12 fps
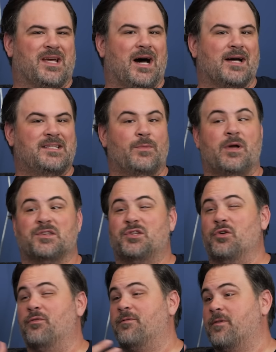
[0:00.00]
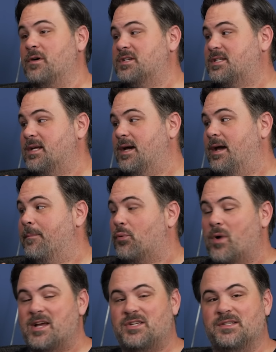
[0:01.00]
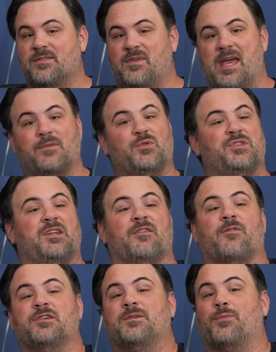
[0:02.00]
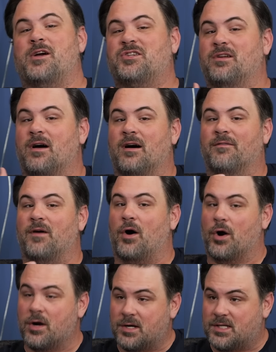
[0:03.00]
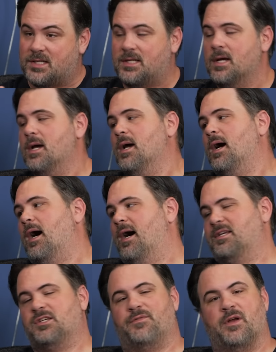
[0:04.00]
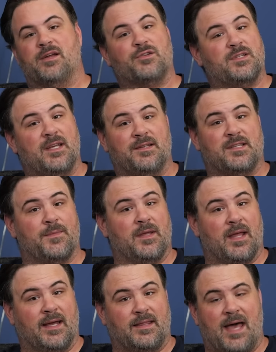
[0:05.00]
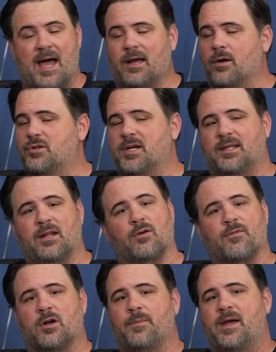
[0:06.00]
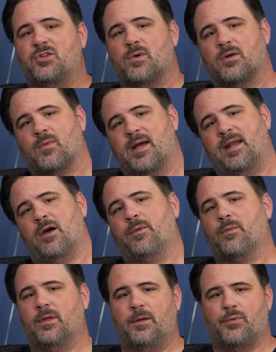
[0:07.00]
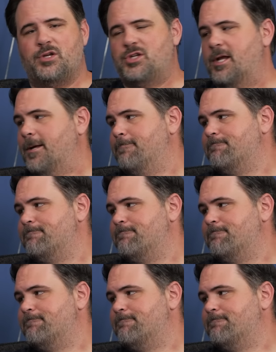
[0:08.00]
content. We also do first uh, impressions of games. We did a first impression of arcs. Yeah. Uh, so if you're interested in something like that, go check that over on Patreon right now. We really Indeed. appreciate it.